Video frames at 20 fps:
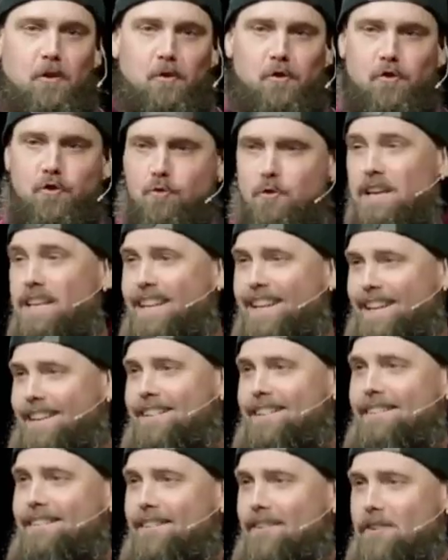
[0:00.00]
trinket
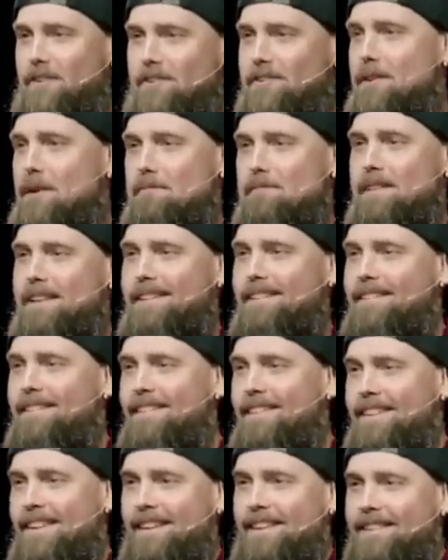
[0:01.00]
or something.
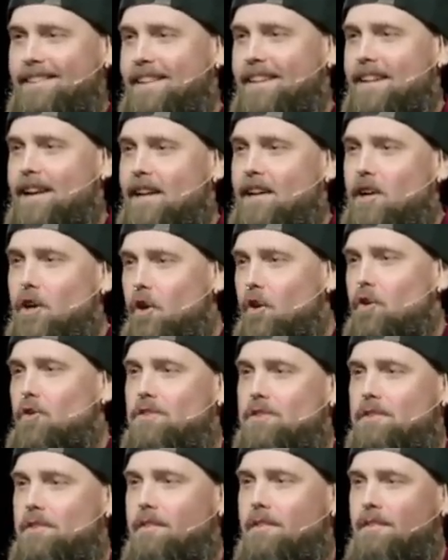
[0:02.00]
It's like a
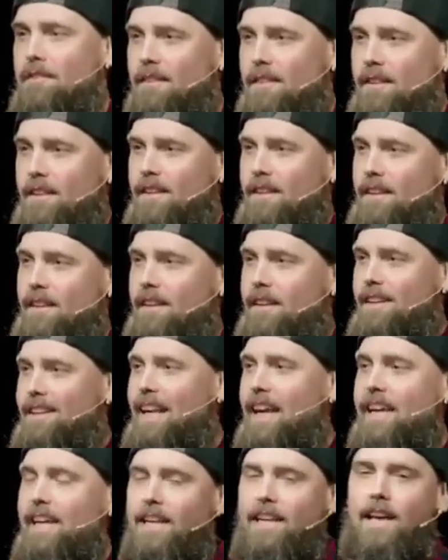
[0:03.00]
cult. Like
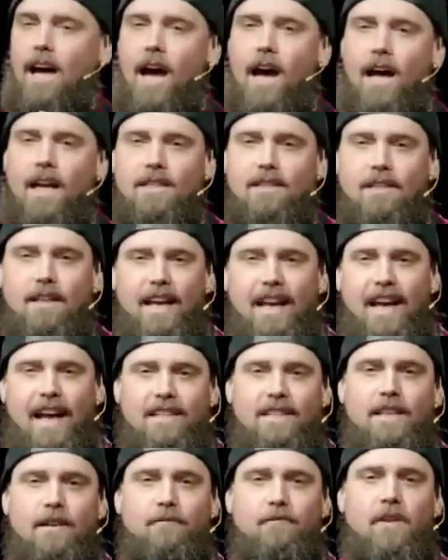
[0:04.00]
God's, as
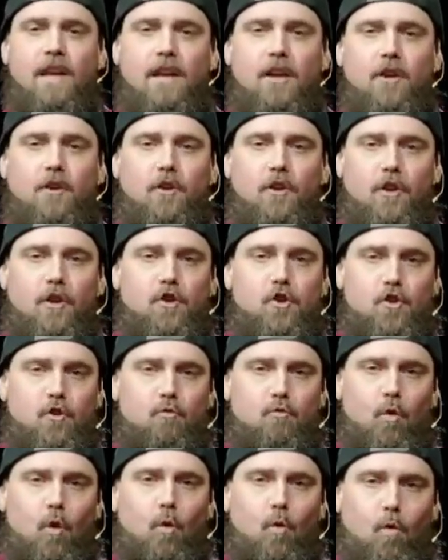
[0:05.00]
if they could
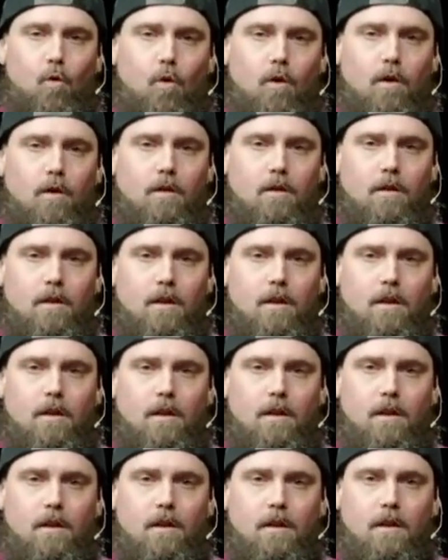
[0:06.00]
control
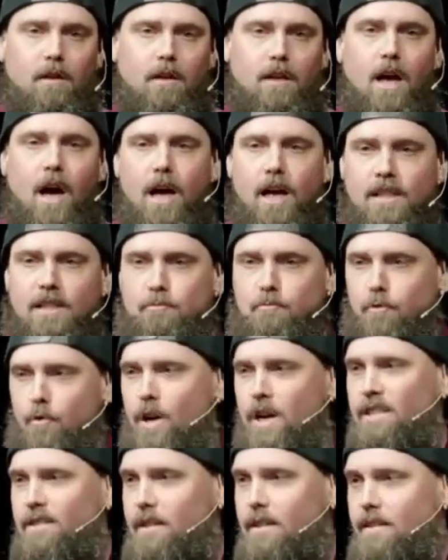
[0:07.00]
God's
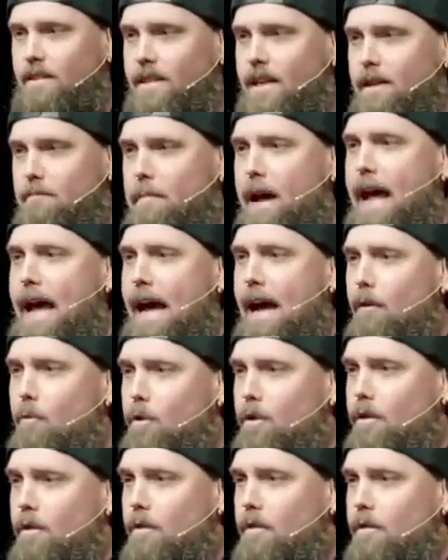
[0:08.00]
presence and power